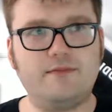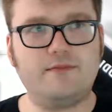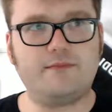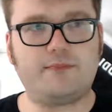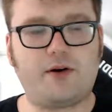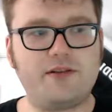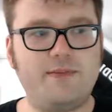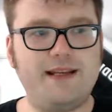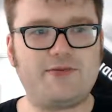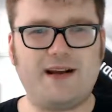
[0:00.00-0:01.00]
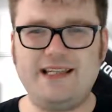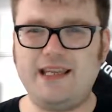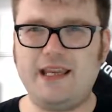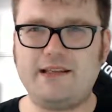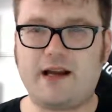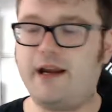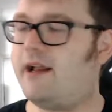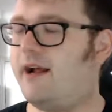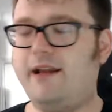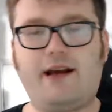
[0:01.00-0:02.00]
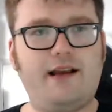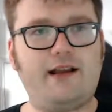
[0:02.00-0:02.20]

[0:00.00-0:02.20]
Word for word: Possibly 20 years? I